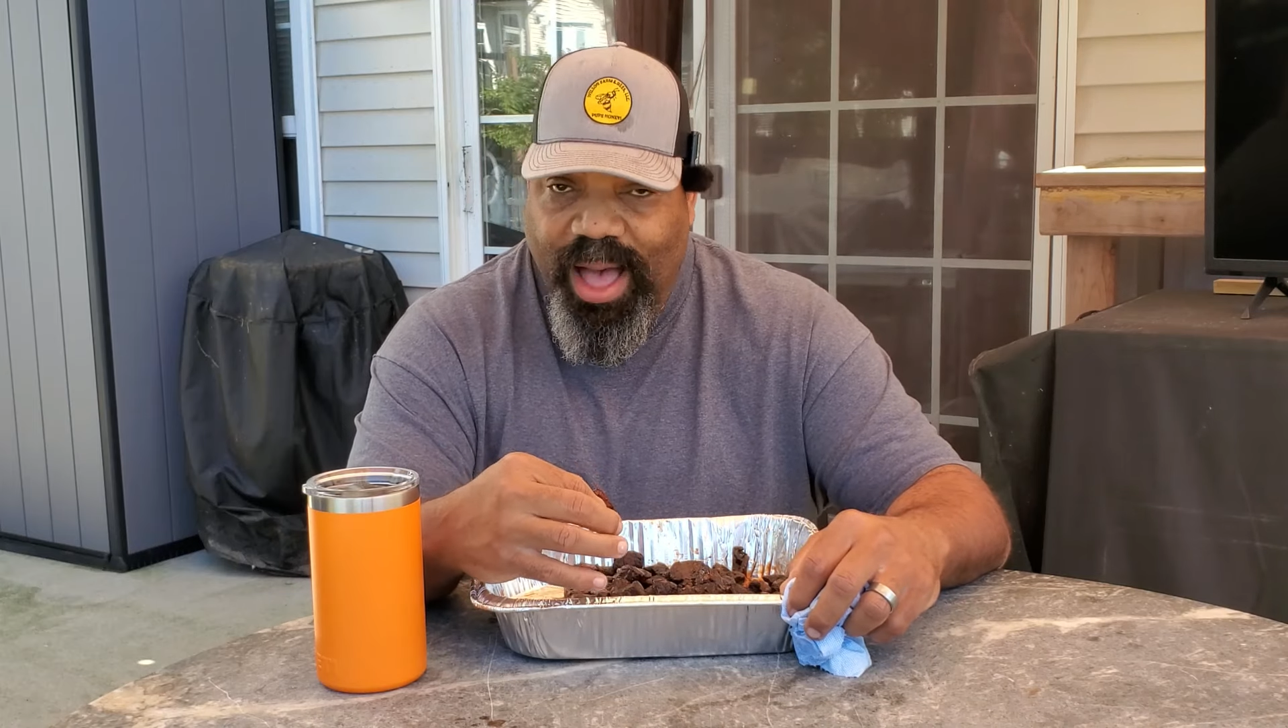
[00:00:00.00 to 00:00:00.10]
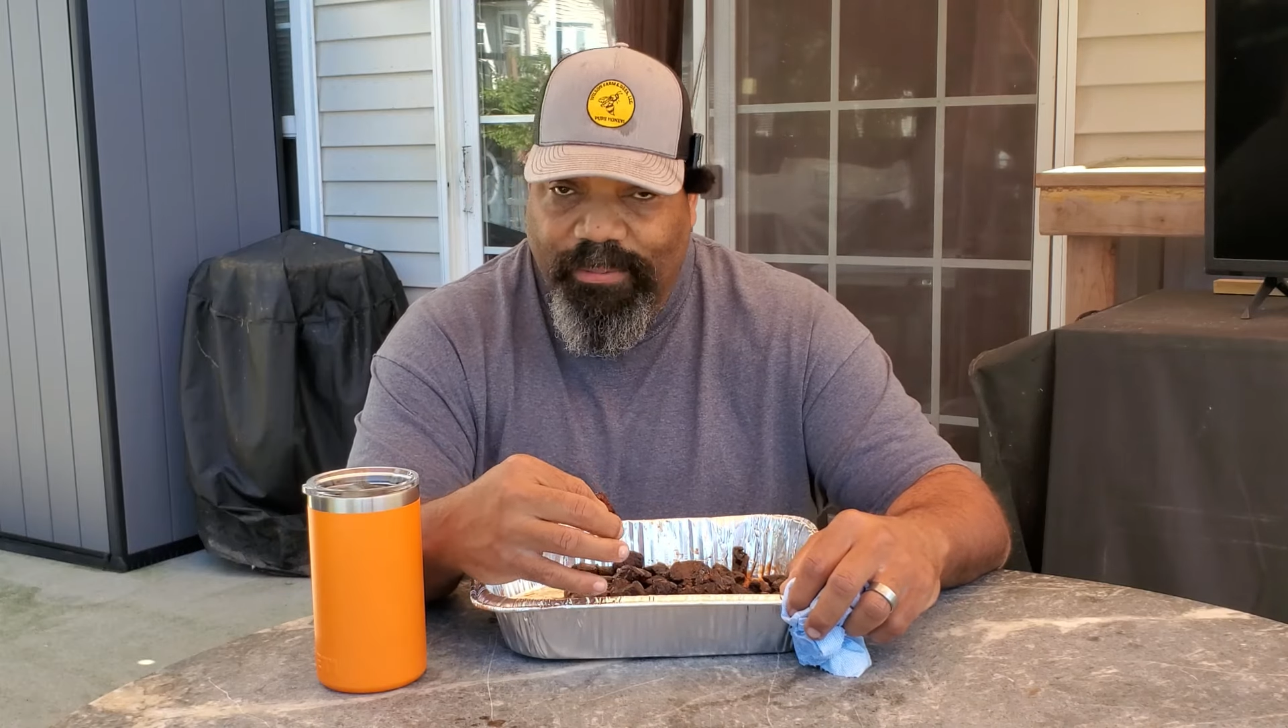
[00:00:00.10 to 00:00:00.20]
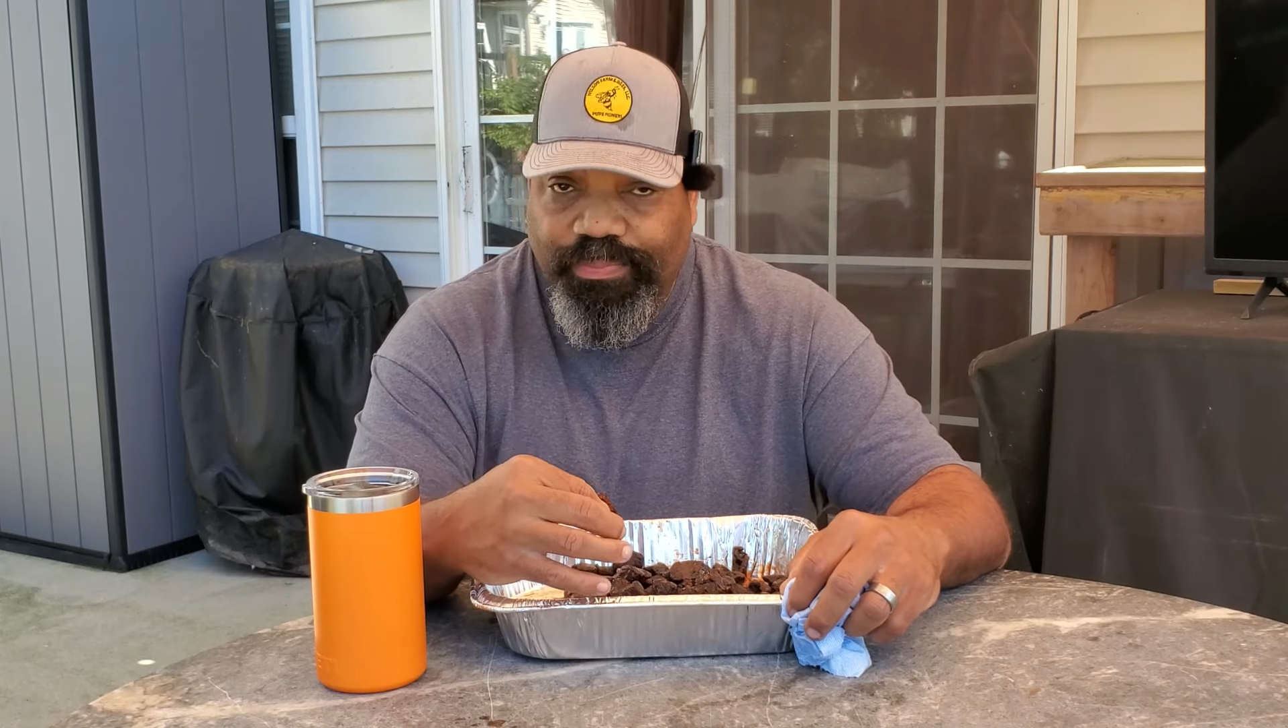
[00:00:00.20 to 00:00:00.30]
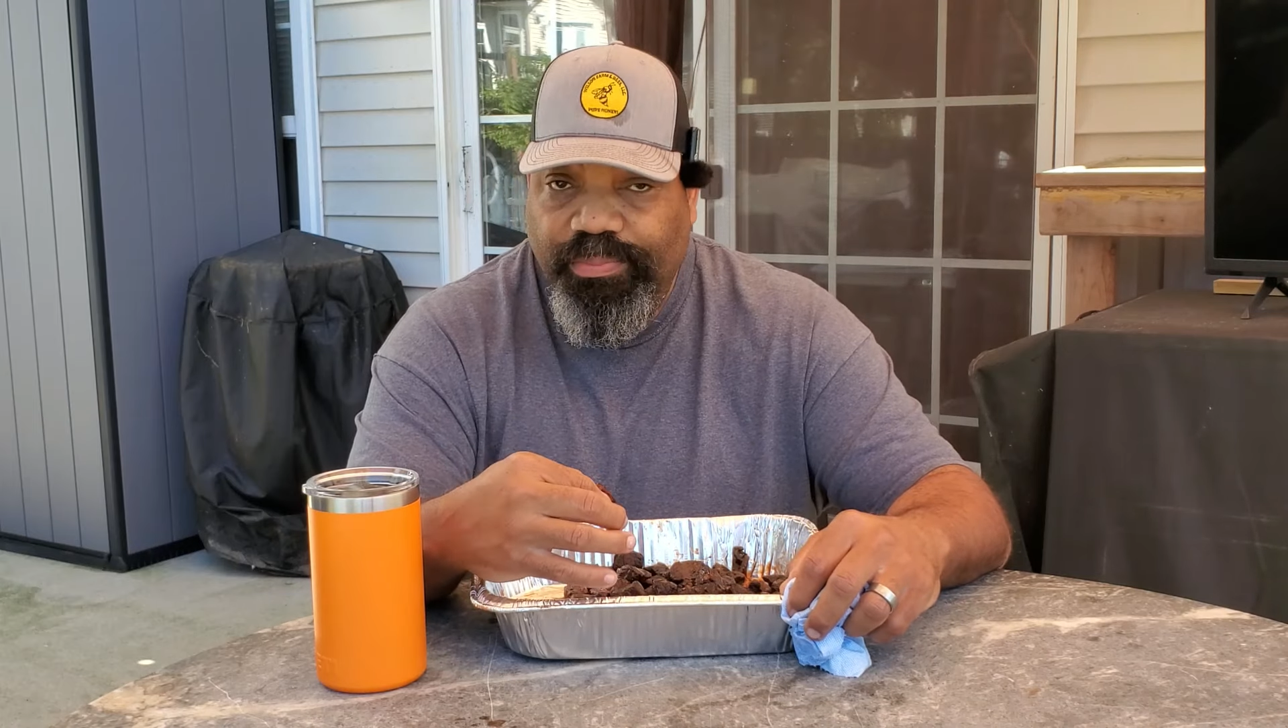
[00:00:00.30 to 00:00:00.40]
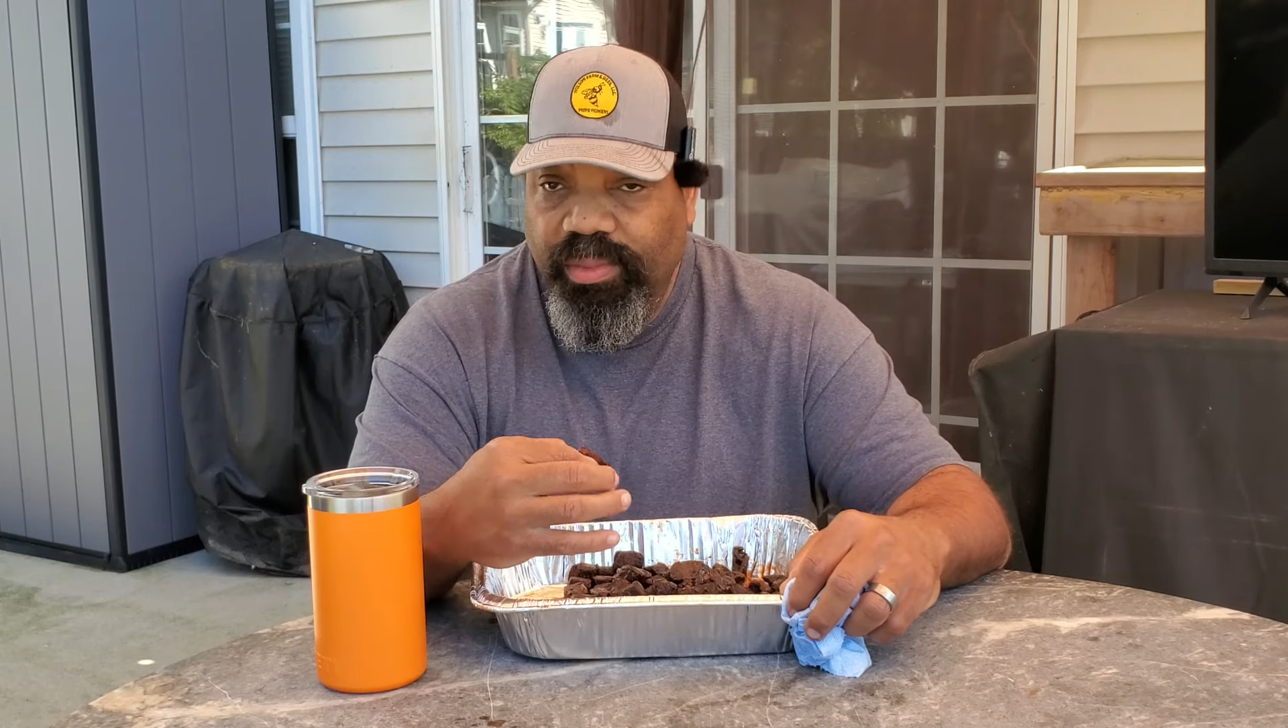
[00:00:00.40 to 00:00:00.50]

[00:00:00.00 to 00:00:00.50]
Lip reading: out